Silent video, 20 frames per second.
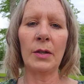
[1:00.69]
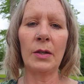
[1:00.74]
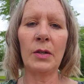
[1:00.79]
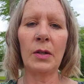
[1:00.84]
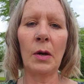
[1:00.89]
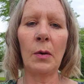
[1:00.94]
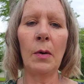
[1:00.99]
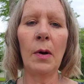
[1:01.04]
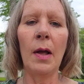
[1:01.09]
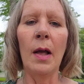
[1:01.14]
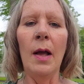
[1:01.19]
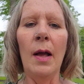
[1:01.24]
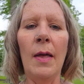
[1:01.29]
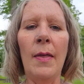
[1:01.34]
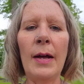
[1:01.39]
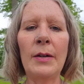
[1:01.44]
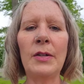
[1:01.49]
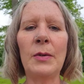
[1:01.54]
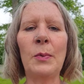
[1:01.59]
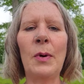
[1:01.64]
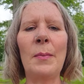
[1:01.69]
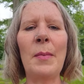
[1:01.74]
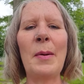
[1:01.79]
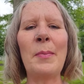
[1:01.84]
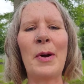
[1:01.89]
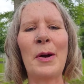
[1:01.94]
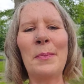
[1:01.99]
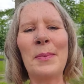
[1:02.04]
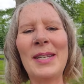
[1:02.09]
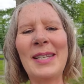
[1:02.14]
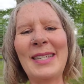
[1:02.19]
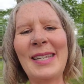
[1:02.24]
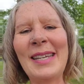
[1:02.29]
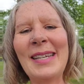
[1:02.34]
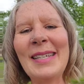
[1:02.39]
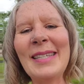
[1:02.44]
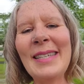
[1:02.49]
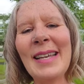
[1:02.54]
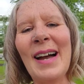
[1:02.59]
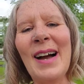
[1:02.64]
So that's what my purpose
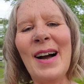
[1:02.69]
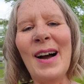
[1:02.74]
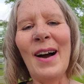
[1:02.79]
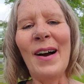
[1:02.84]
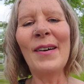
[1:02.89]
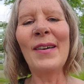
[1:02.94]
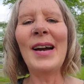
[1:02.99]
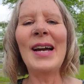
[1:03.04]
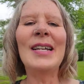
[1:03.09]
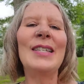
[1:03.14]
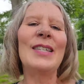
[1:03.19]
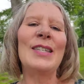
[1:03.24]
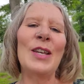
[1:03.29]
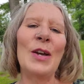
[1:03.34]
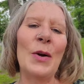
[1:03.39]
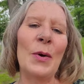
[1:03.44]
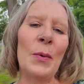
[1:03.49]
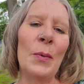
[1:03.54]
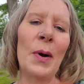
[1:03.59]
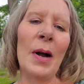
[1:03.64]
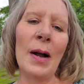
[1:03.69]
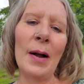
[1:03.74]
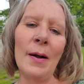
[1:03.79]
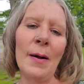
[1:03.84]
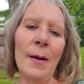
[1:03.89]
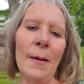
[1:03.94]
is. All right, so